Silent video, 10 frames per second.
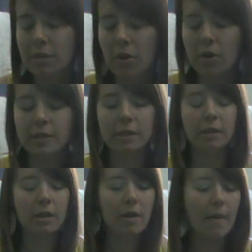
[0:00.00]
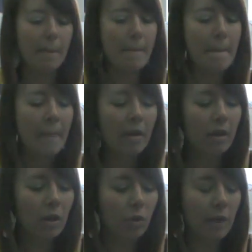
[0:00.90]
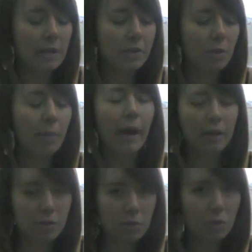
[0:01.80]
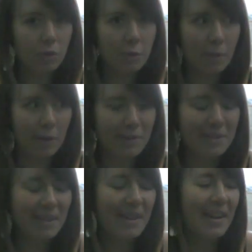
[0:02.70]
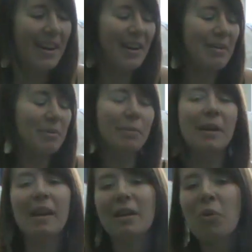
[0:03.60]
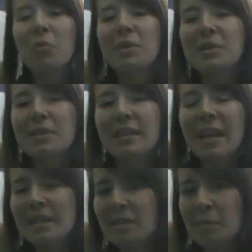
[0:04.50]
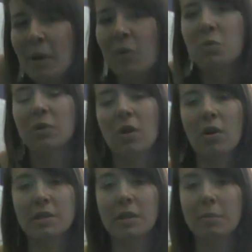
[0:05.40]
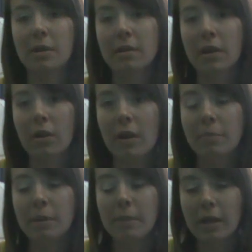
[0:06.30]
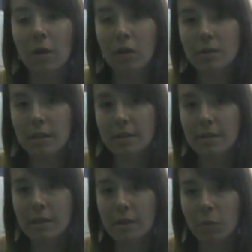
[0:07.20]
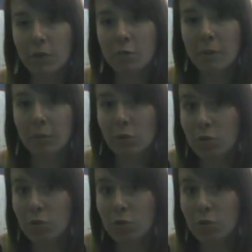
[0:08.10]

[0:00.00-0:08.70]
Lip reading: is haunted. Okay, so back to smells. You may not always get smells with a haunting, but there have been many hauntings in which people